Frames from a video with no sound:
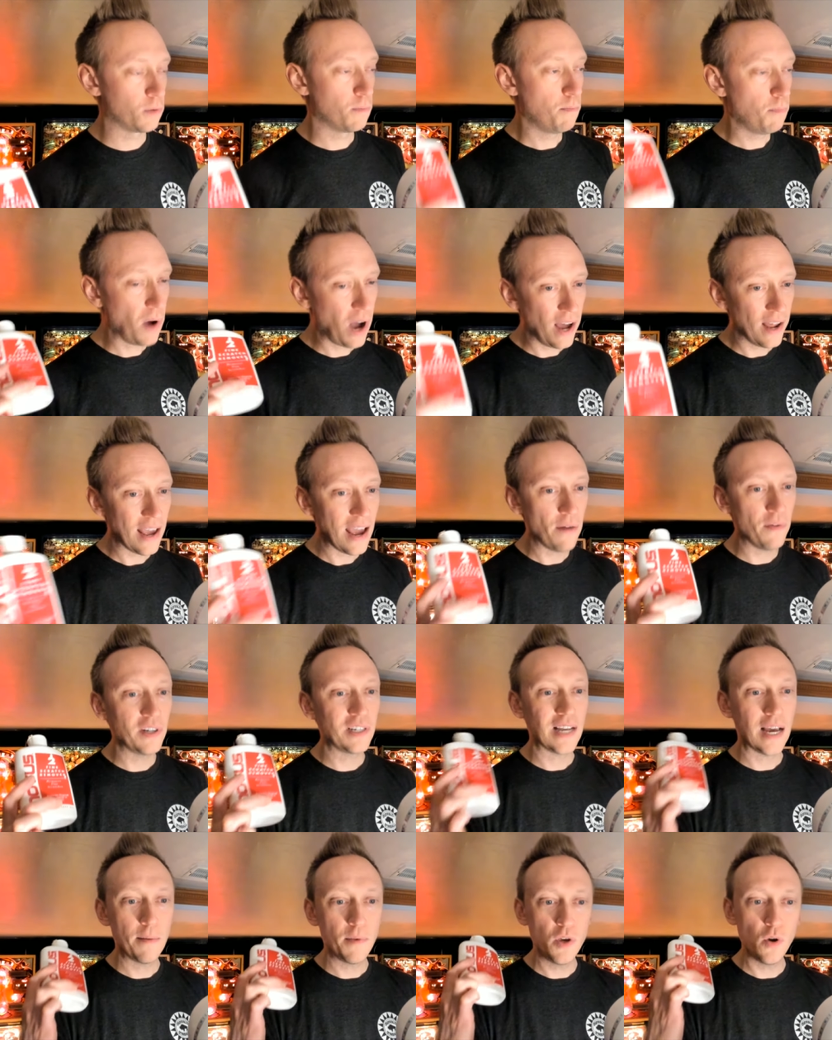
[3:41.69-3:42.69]
But every
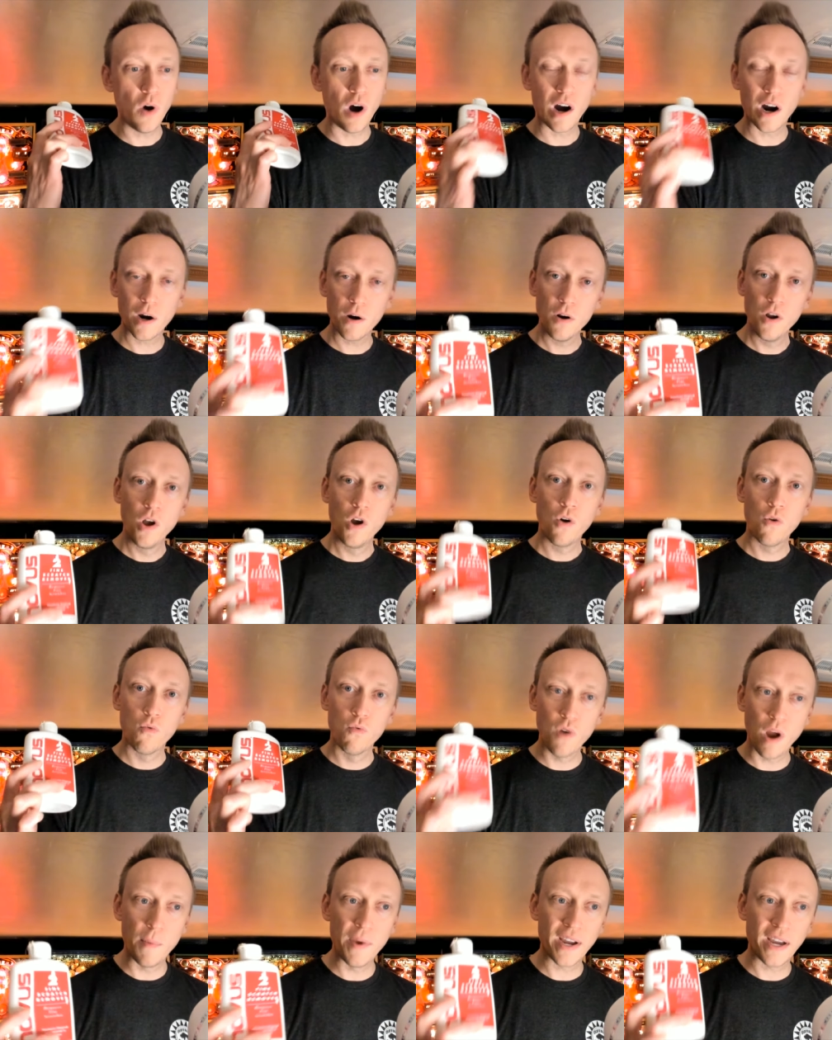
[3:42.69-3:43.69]
time you are
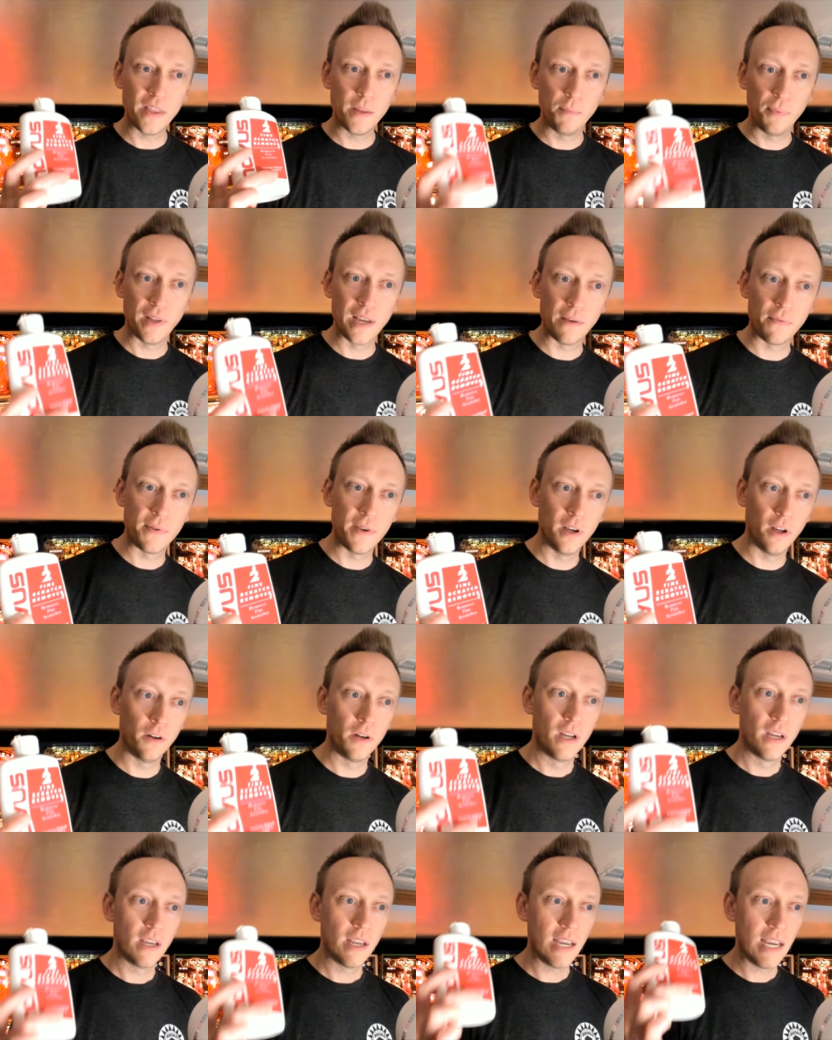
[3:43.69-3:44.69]
rubbing on the
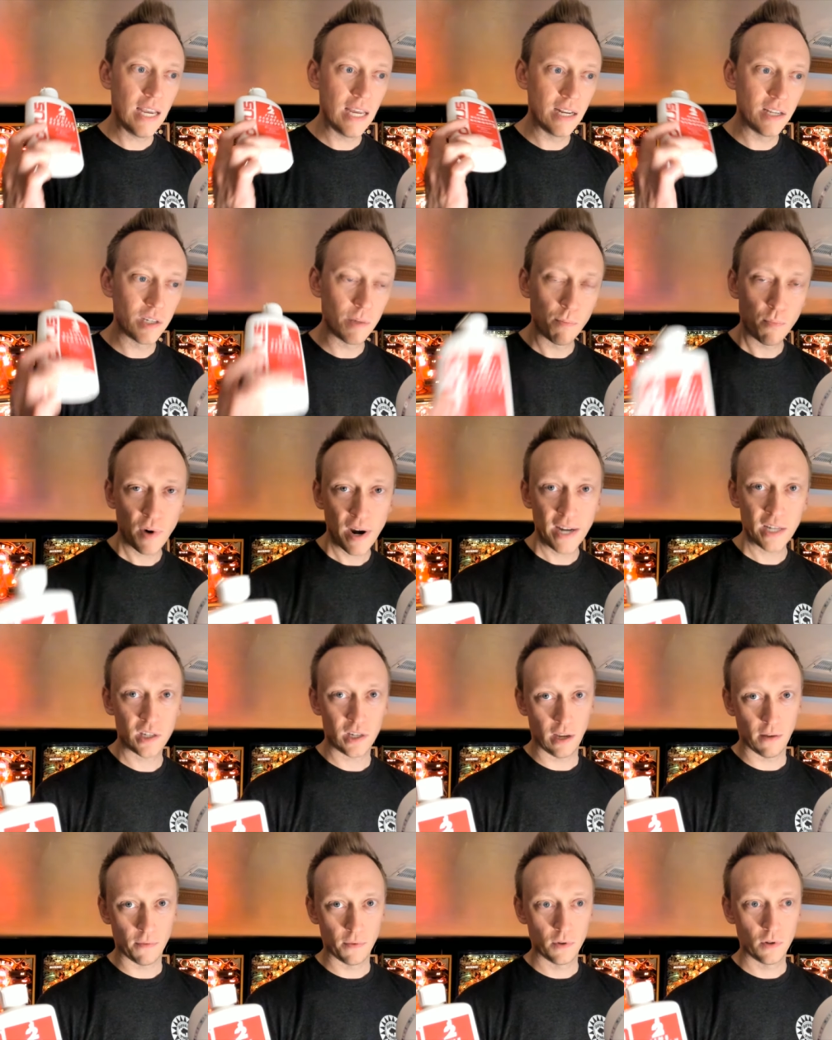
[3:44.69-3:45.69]
playfield, it is
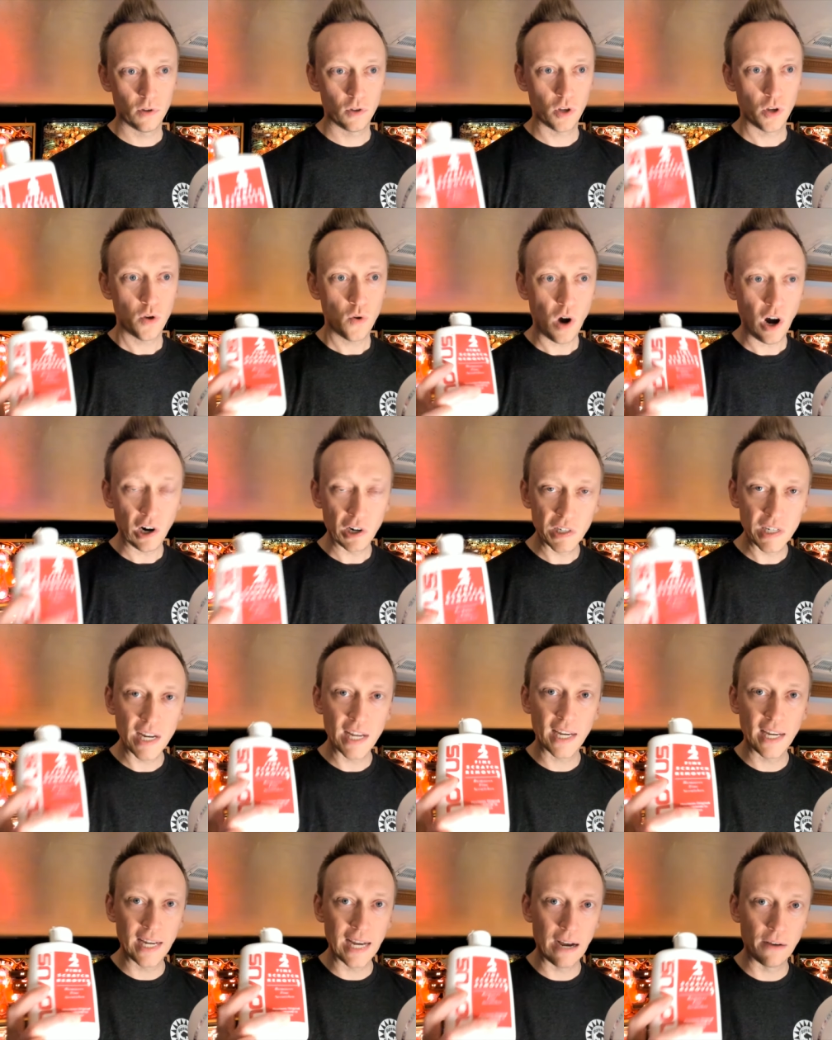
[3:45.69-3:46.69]
abrasive, so you are
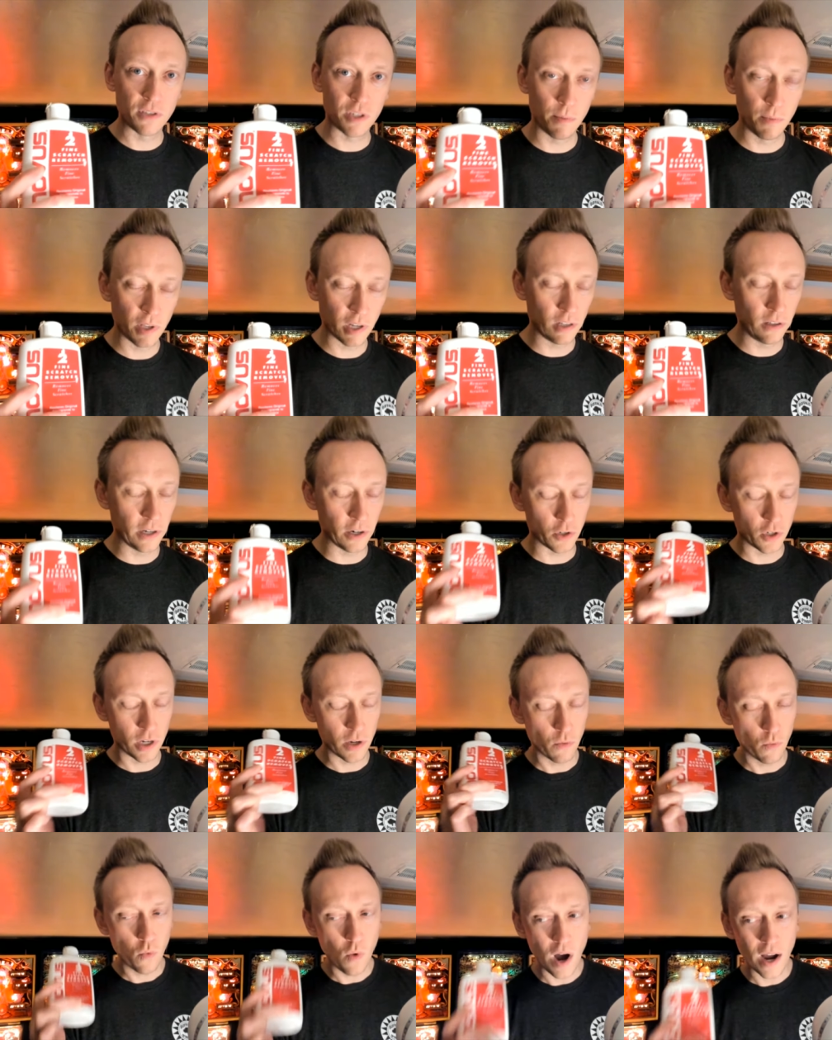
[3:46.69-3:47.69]
taking off some of the clear. So
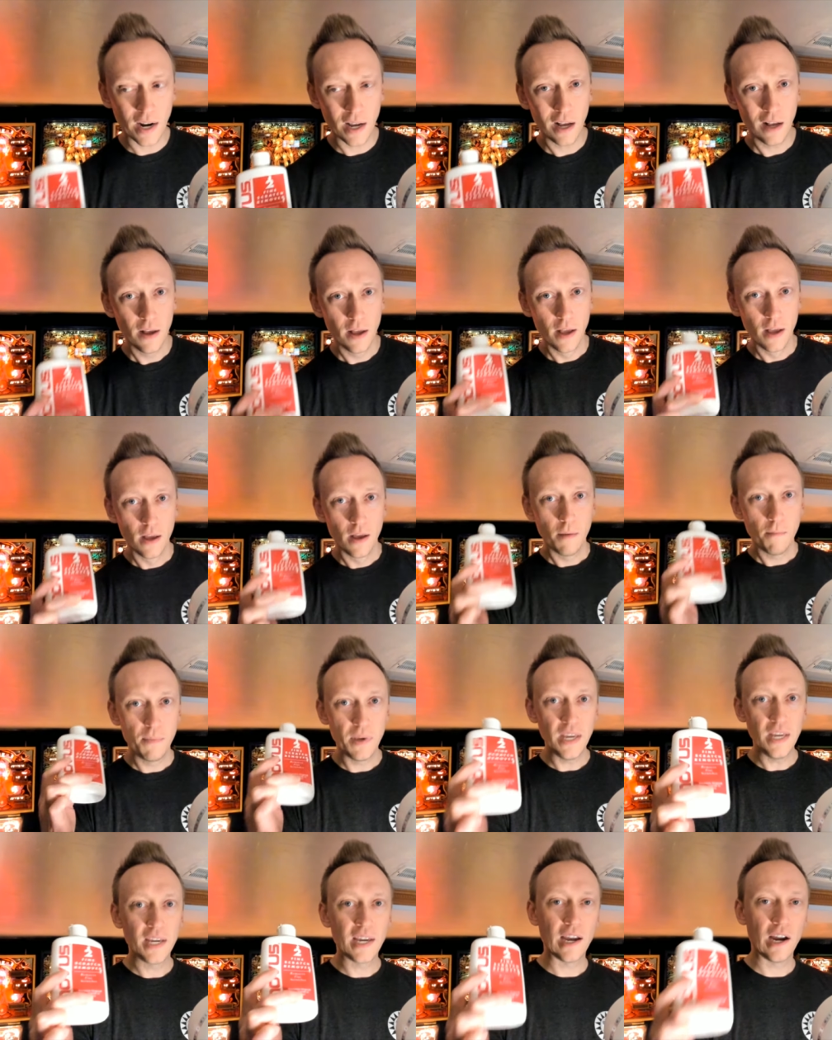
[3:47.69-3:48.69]
you want to
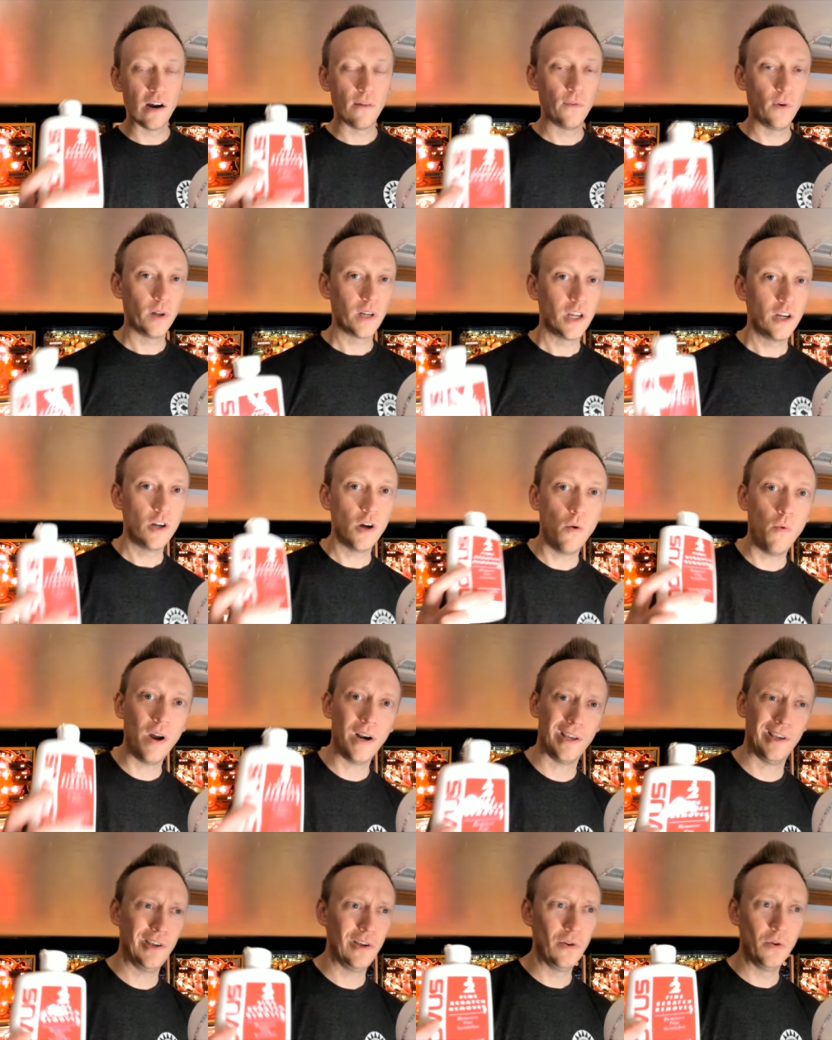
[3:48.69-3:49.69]
be careful, and you don't want
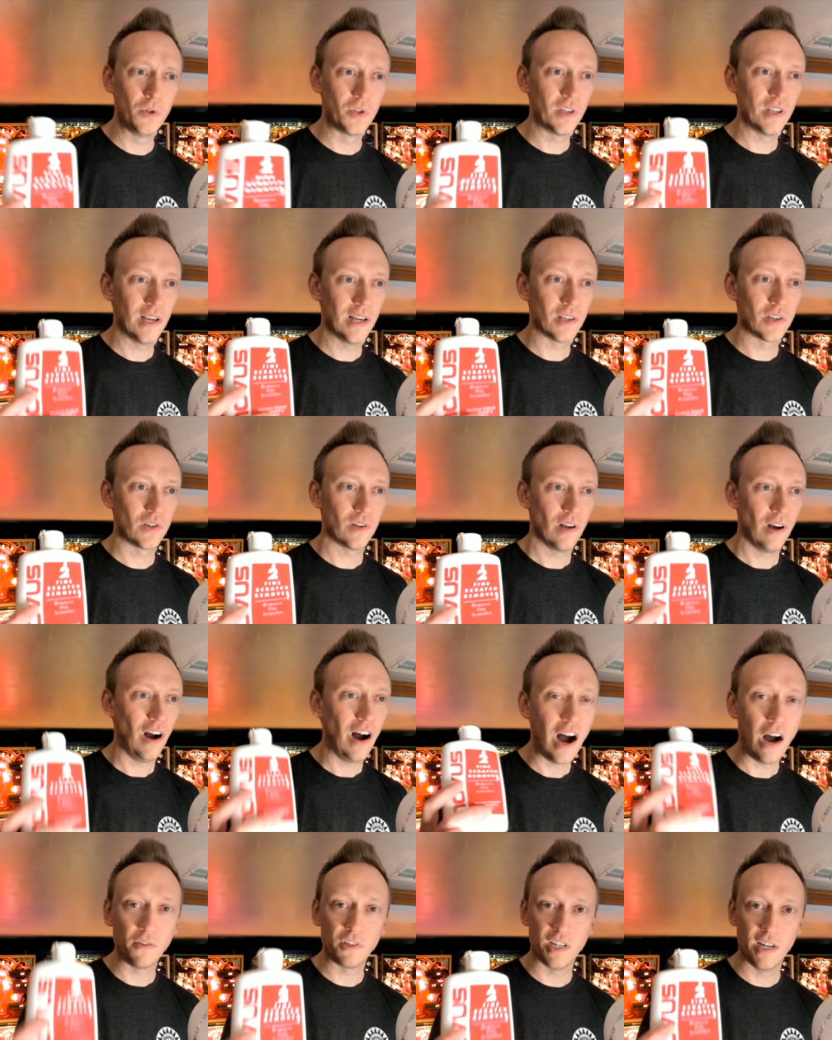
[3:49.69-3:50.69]
to use this
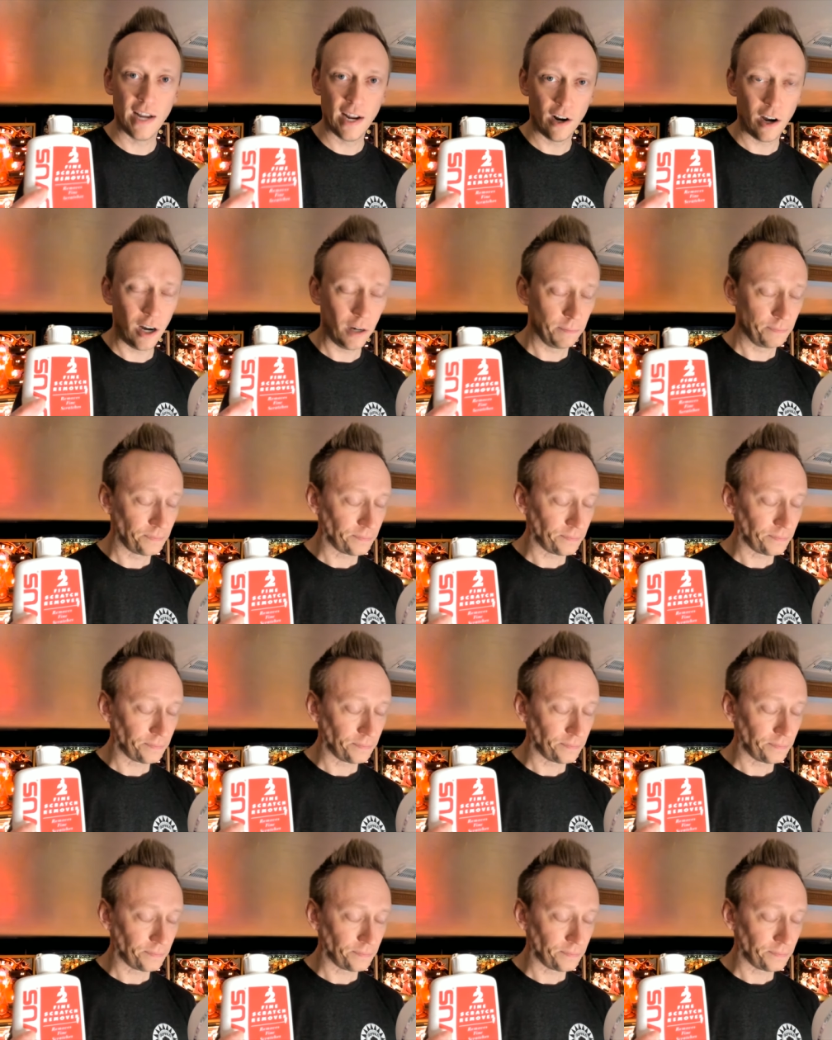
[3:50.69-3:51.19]
often at all.